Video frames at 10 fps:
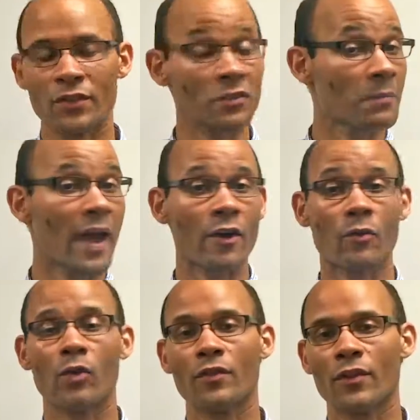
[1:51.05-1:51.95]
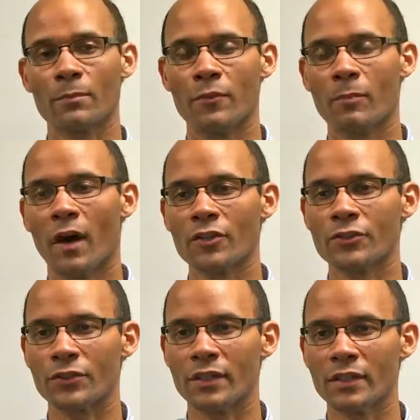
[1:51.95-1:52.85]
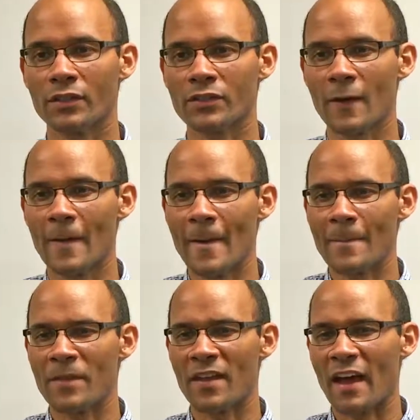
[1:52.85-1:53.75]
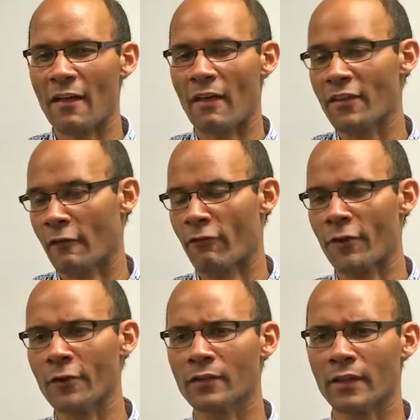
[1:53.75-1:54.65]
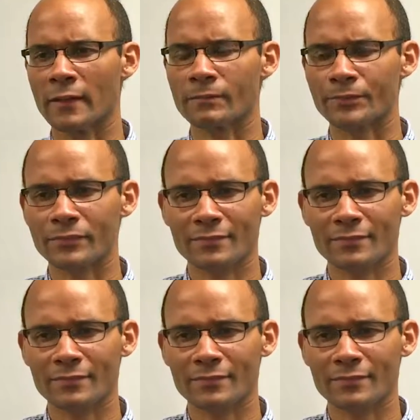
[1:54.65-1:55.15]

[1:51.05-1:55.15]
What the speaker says: It doesn't matter what the posture is. And I think thirdly,